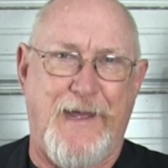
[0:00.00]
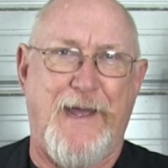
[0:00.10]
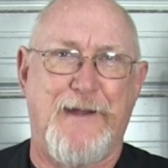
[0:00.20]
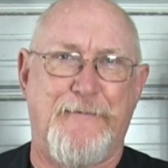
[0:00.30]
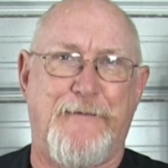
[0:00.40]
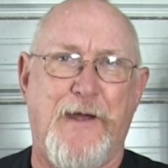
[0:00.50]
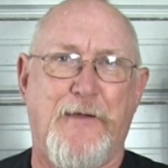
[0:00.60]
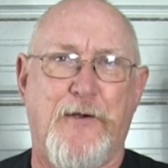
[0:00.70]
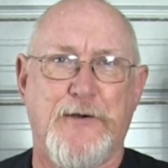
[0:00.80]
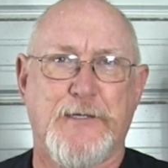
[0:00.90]
And
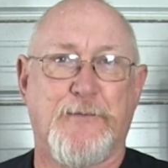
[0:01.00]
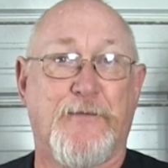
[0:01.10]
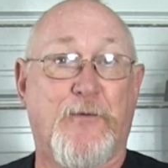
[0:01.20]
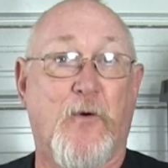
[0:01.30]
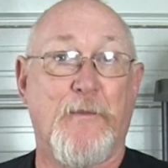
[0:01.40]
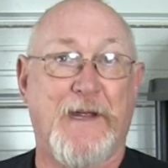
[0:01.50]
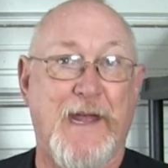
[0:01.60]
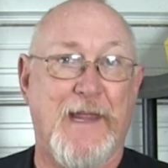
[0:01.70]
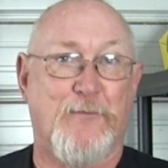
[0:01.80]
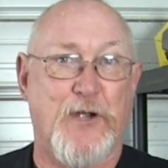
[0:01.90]
failure to perform the
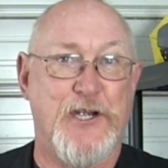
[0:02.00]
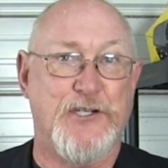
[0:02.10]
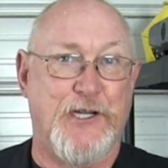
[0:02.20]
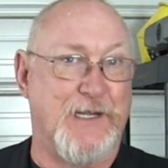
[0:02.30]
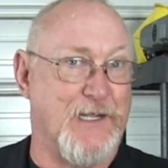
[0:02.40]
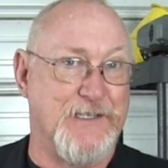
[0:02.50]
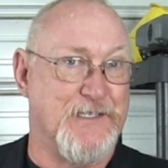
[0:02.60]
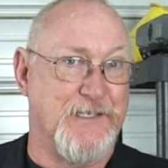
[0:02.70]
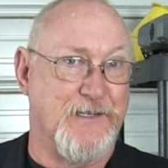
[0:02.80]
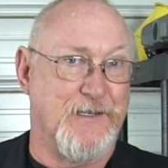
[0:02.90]
calibration
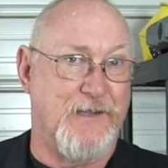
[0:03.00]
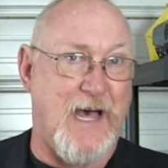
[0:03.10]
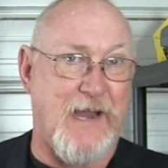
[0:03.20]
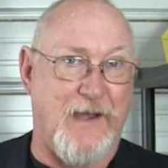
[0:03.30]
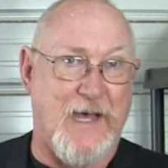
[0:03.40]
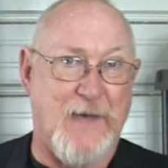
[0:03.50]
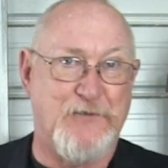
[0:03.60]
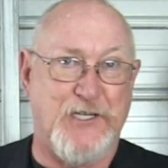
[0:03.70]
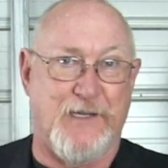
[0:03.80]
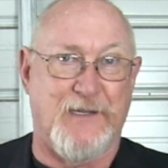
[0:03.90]
is not an
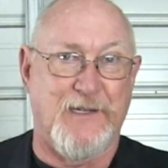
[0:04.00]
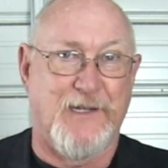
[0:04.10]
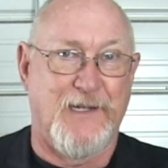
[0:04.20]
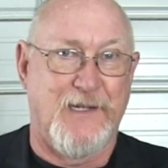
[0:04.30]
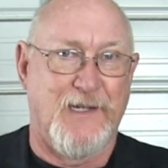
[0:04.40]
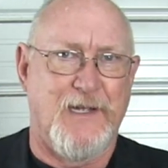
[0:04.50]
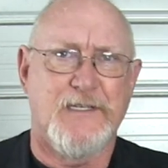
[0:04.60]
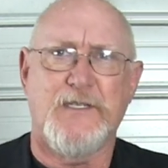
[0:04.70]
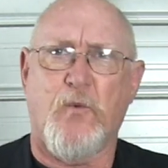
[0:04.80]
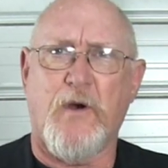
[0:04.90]
option.
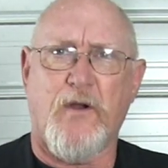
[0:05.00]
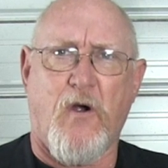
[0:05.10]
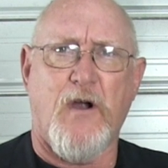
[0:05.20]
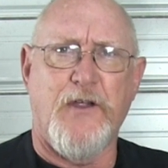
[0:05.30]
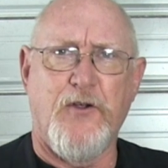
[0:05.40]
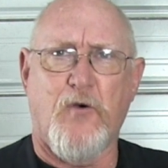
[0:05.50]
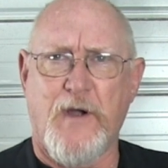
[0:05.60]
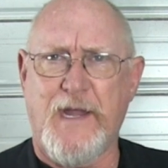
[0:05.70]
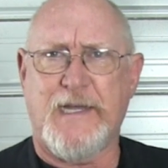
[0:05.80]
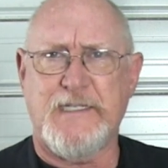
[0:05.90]
So what are
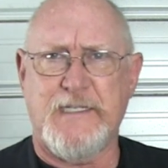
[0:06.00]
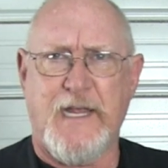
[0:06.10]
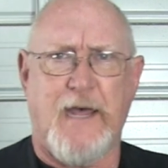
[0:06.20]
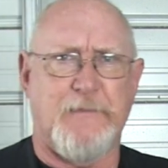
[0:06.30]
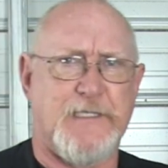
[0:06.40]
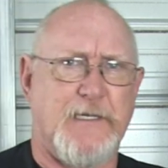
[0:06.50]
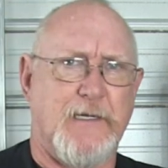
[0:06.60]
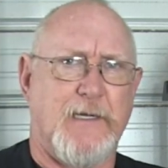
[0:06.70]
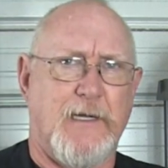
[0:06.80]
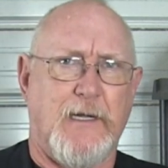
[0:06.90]
your next steps?
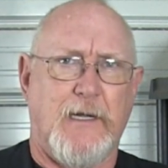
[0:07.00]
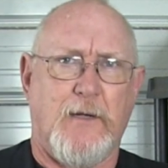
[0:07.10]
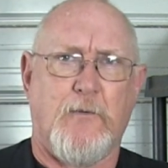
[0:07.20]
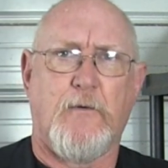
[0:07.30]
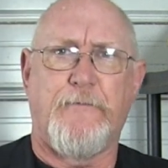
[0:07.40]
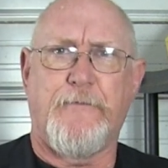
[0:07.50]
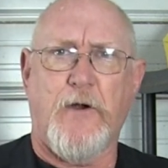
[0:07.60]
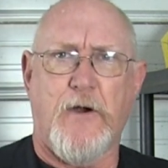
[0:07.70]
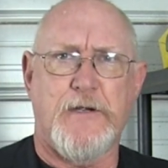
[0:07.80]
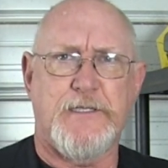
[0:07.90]
Well,
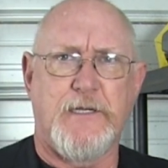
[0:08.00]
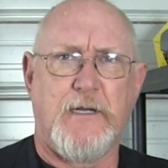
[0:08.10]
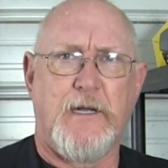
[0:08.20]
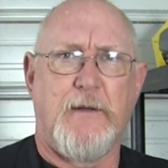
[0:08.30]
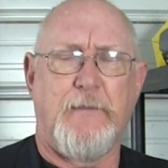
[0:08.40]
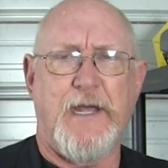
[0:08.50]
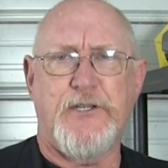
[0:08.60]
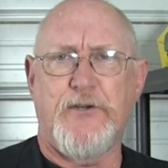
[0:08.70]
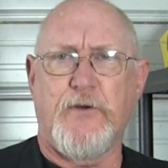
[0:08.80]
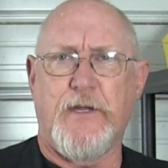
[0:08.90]
first,
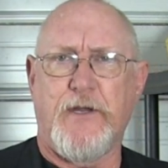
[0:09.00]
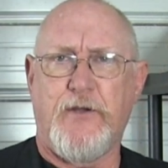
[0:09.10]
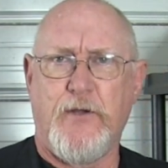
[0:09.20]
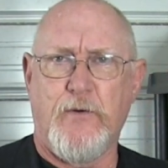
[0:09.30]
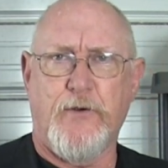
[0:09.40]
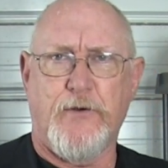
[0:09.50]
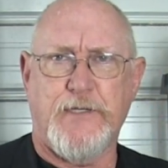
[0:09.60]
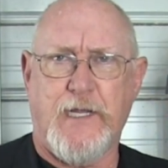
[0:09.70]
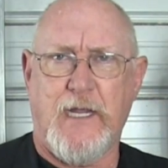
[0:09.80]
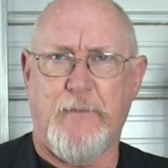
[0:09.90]
make sure that you and your
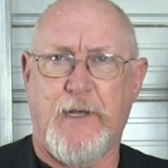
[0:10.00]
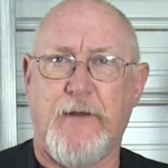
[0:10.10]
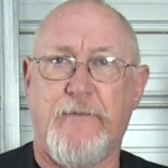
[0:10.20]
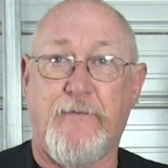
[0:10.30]
team get